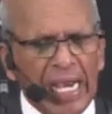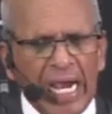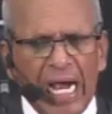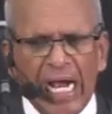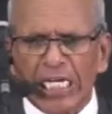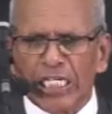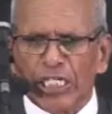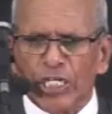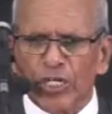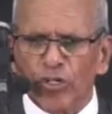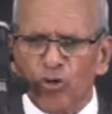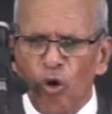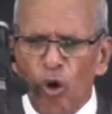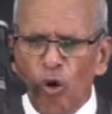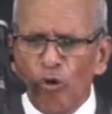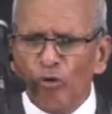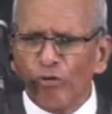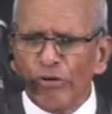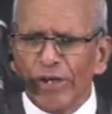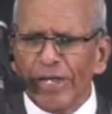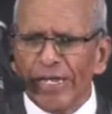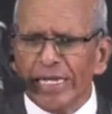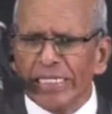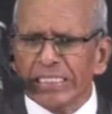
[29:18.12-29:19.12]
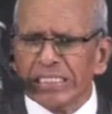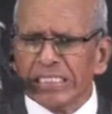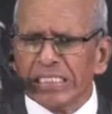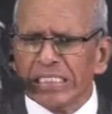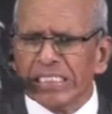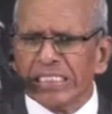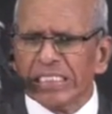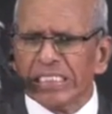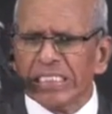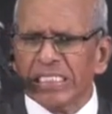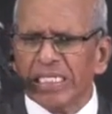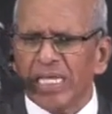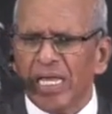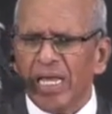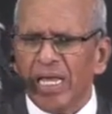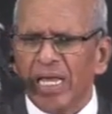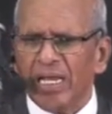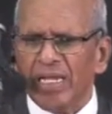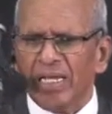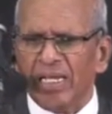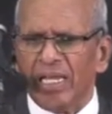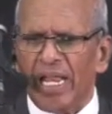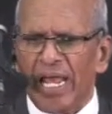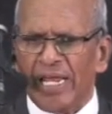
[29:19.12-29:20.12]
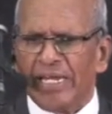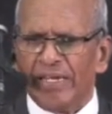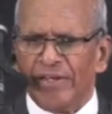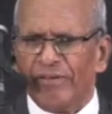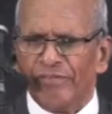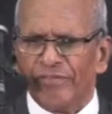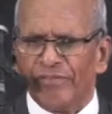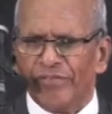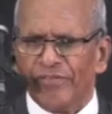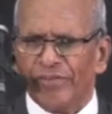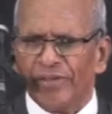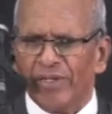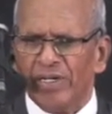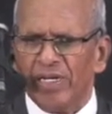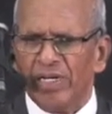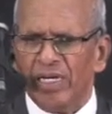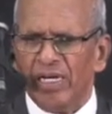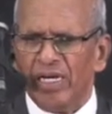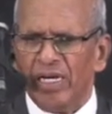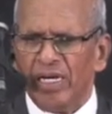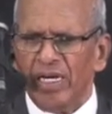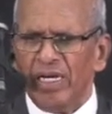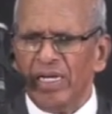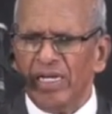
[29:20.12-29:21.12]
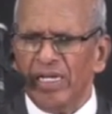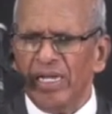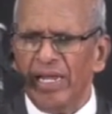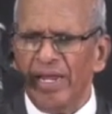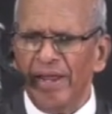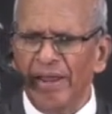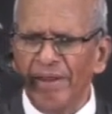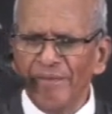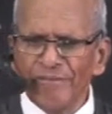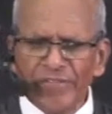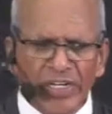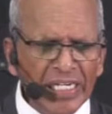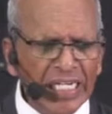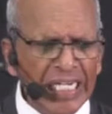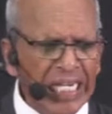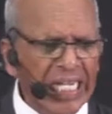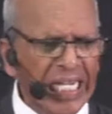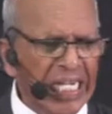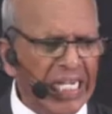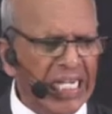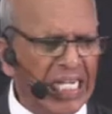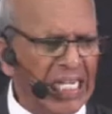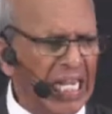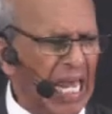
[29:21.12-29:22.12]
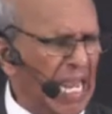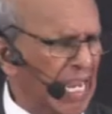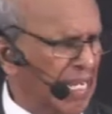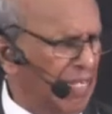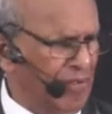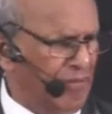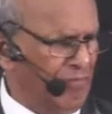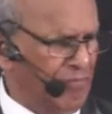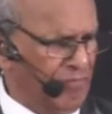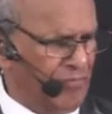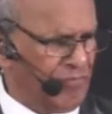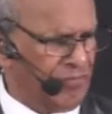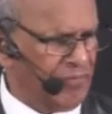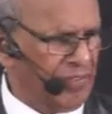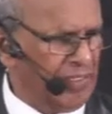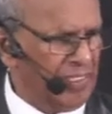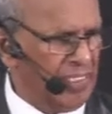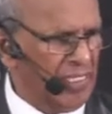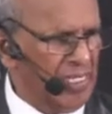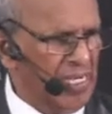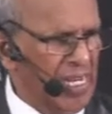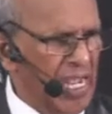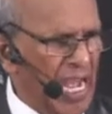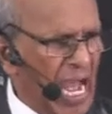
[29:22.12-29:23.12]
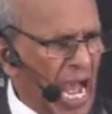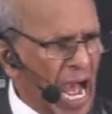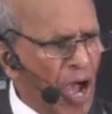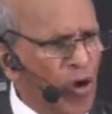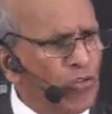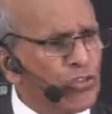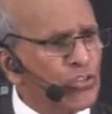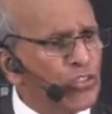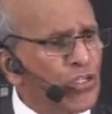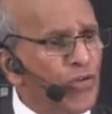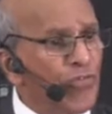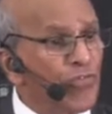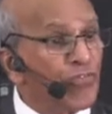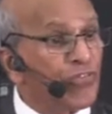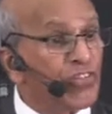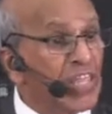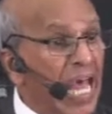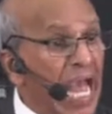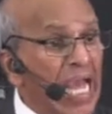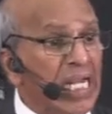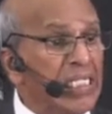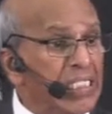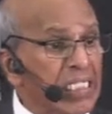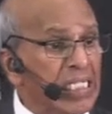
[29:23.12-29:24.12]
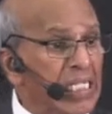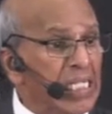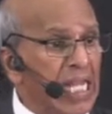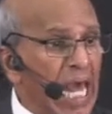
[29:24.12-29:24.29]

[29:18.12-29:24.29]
a glorious life, a heavenly life. Out of that